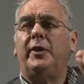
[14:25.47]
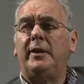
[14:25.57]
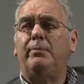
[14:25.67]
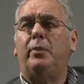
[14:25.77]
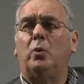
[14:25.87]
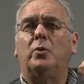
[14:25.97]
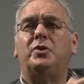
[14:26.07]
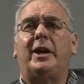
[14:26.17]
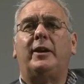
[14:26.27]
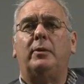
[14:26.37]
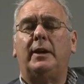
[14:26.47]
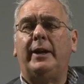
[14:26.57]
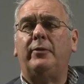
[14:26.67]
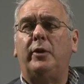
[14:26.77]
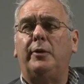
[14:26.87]
and they bought Jaguar
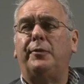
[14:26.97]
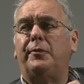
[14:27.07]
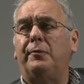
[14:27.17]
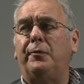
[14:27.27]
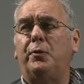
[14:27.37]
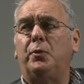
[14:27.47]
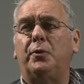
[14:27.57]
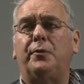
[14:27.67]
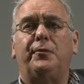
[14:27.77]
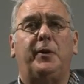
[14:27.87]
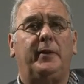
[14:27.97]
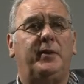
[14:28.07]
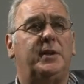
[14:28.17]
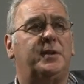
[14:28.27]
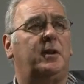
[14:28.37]
Land Rover from Ford
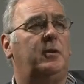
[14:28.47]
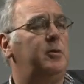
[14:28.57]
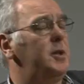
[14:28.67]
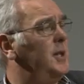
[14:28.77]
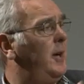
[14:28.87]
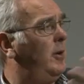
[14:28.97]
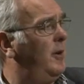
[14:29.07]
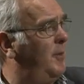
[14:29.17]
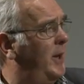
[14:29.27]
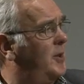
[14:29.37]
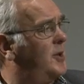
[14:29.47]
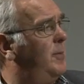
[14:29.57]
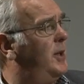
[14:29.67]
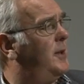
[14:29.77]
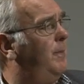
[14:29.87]
5 years ago, which is how I've managed
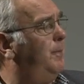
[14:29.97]
to meet him.